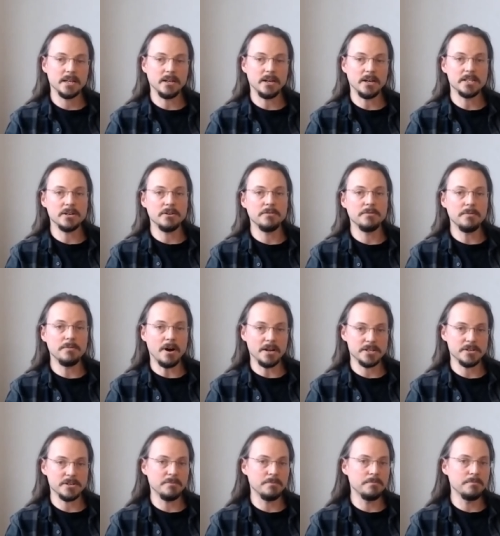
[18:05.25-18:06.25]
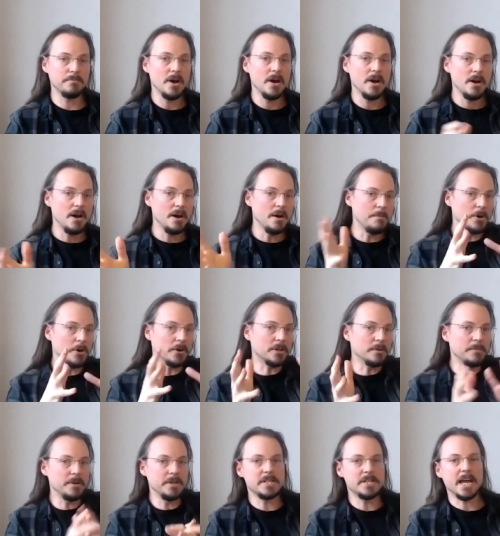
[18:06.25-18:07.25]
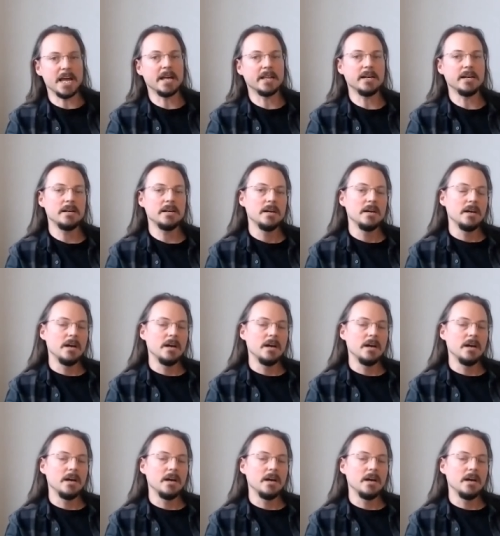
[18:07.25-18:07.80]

And I sort of book them in together.